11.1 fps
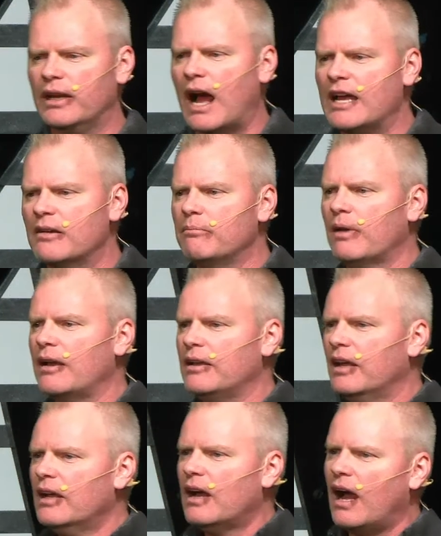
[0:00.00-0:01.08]
I am, I,
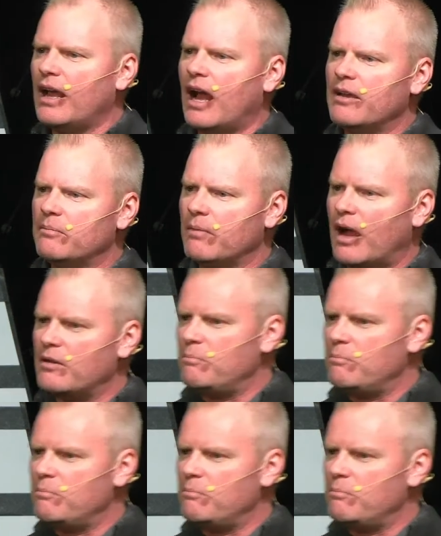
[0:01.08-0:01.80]
I, I am, I am